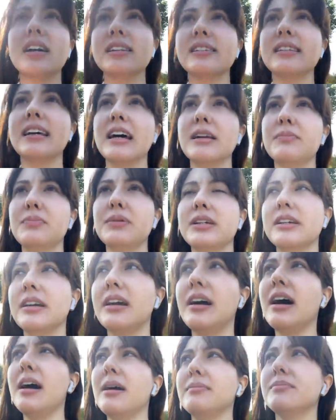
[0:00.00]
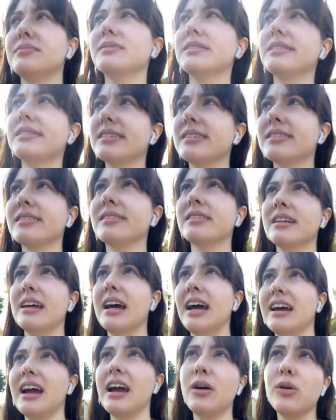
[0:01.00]
side becomes,
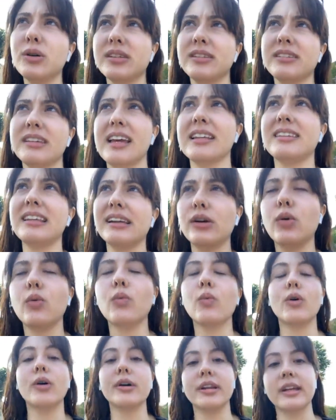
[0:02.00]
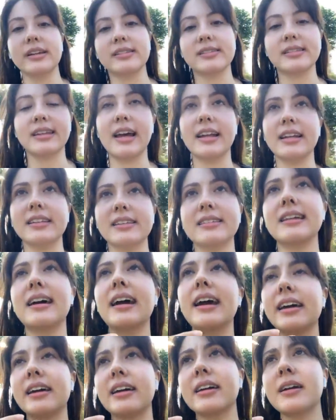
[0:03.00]
I always say it's like a warning sign. It's
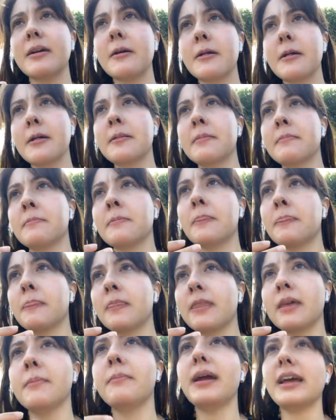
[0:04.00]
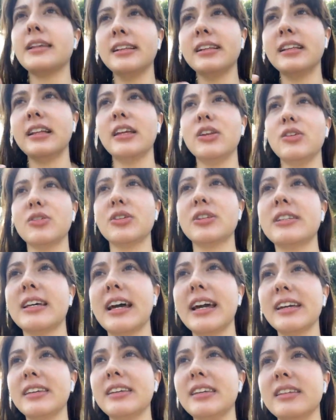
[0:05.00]
like basically your
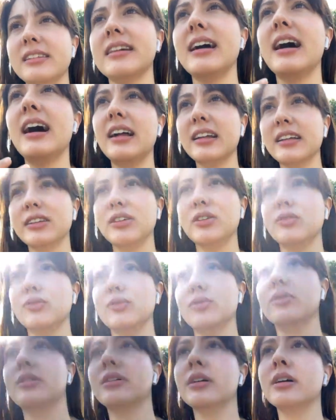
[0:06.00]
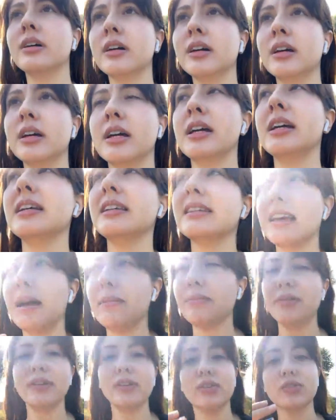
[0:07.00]
psyche telling you
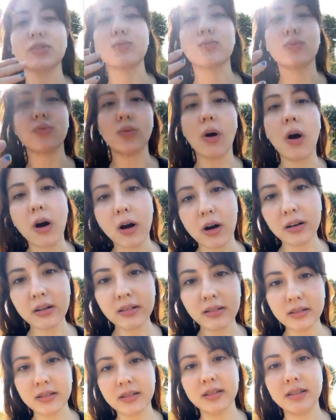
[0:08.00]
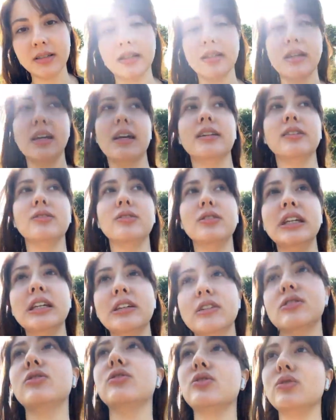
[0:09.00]
something is wrong and you need
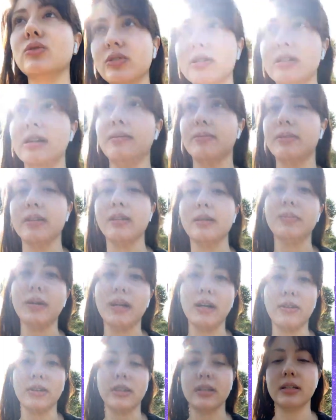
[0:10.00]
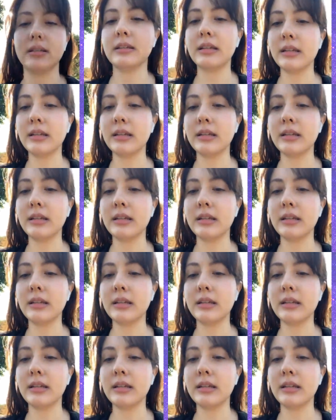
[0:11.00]
to do something about it.